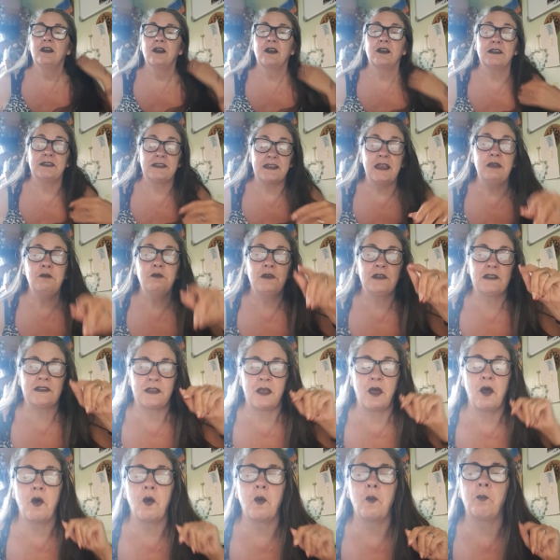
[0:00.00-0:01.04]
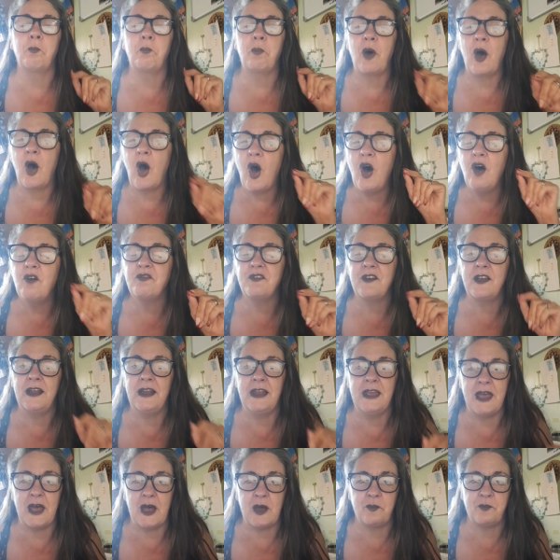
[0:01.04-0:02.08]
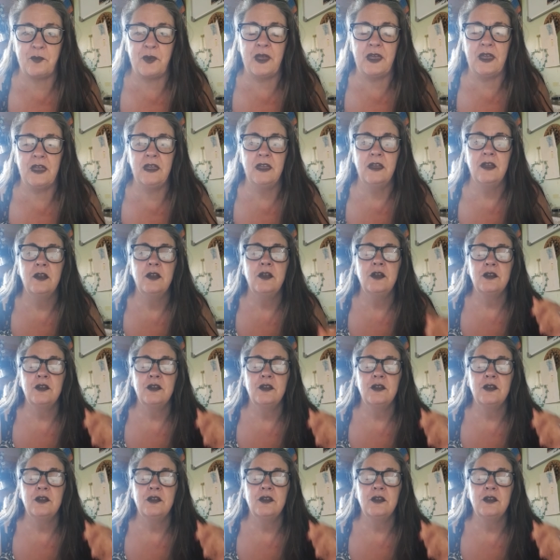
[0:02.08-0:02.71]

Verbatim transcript: Because he was perfectly happy